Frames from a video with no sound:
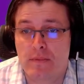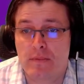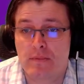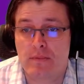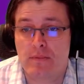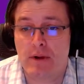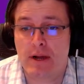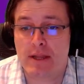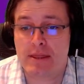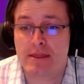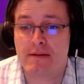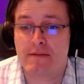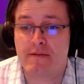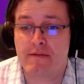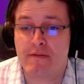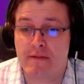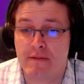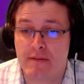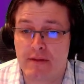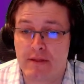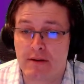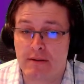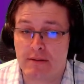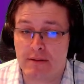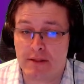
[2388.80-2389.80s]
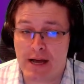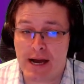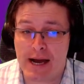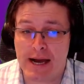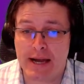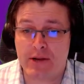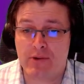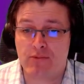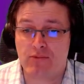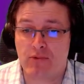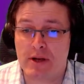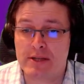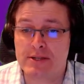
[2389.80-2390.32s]
Right? The
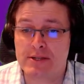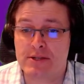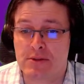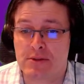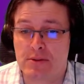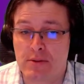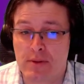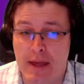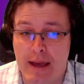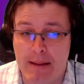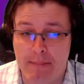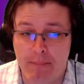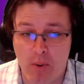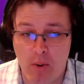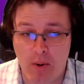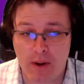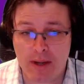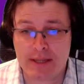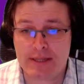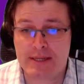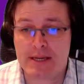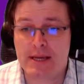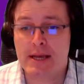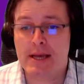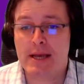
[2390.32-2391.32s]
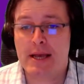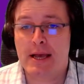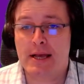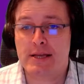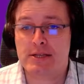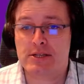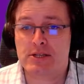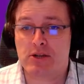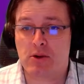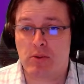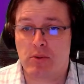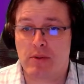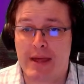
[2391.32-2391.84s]
line runs through that point. And
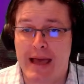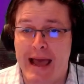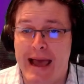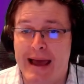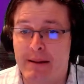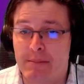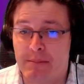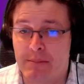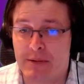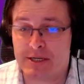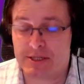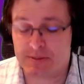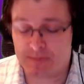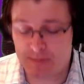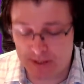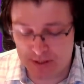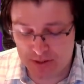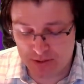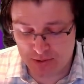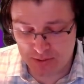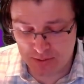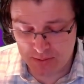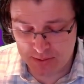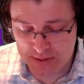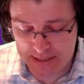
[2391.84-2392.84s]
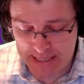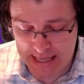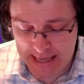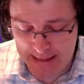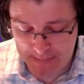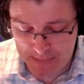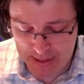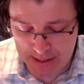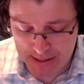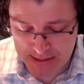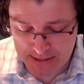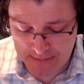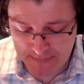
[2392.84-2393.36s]
so that must be a true
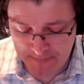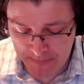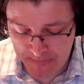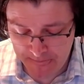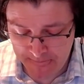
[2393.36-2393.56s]
statement.